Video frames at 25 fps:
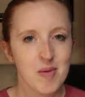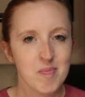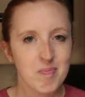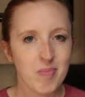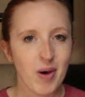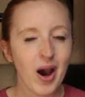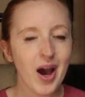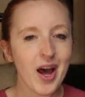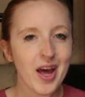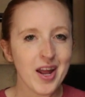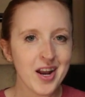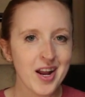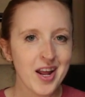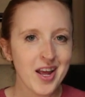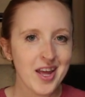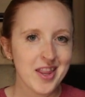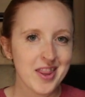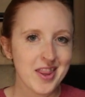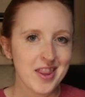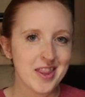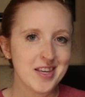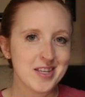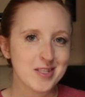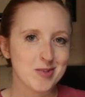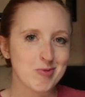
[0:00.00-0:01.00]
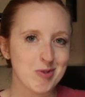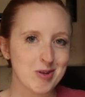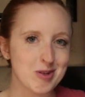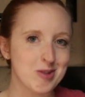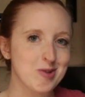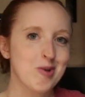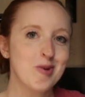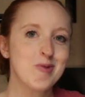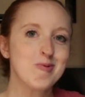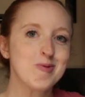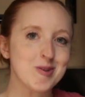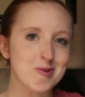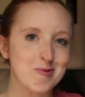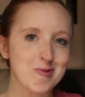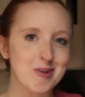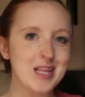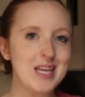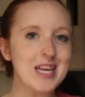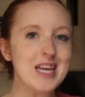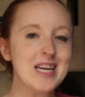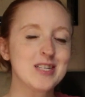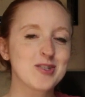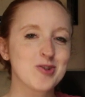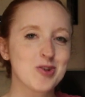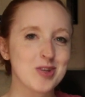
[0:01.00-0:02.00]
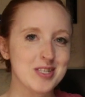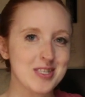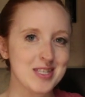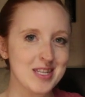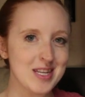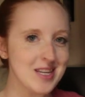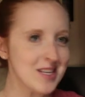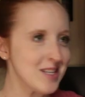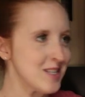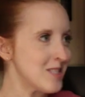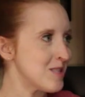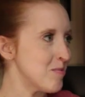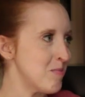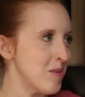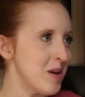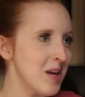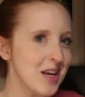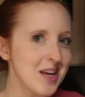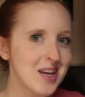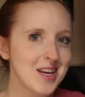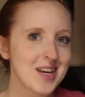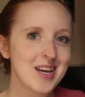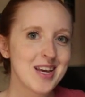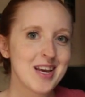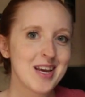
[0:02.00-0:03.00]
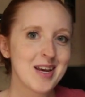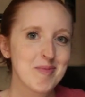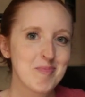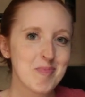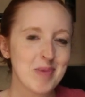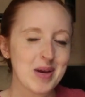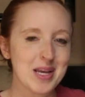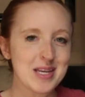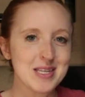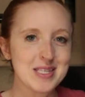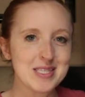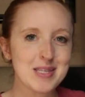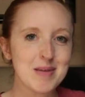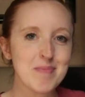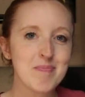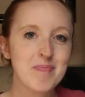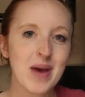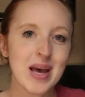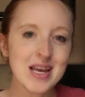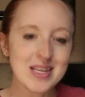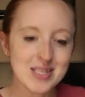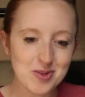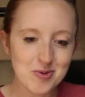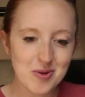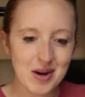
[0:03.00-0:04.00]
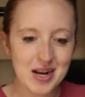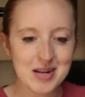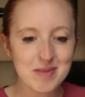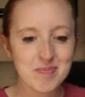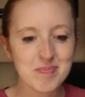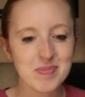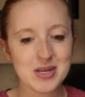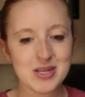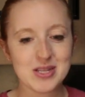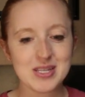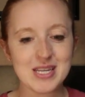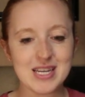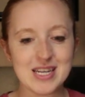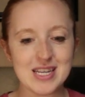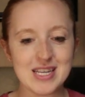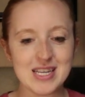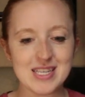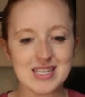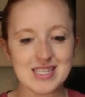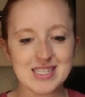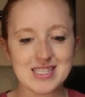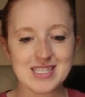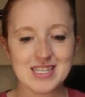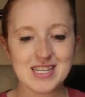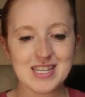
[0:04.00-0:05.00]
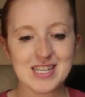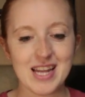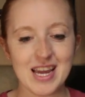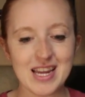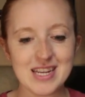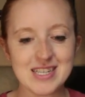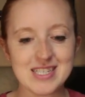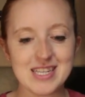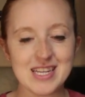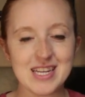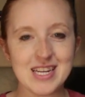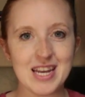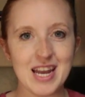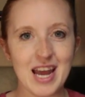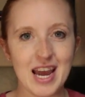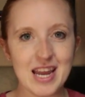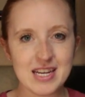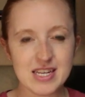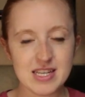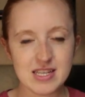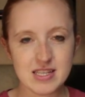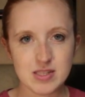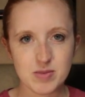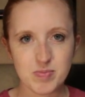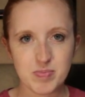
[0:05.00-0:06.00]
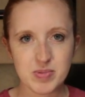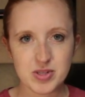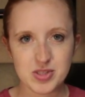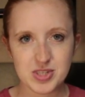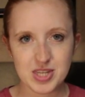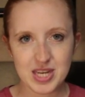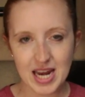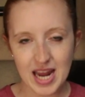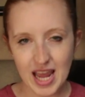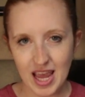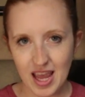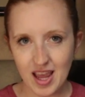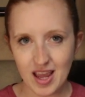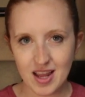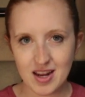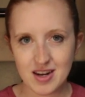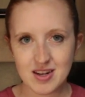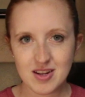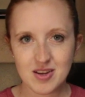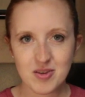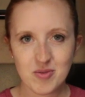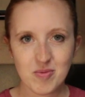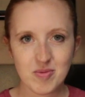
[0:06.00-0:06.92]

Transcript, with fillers: But this result was really interesting to me because the best rated building is 1990s Building 8,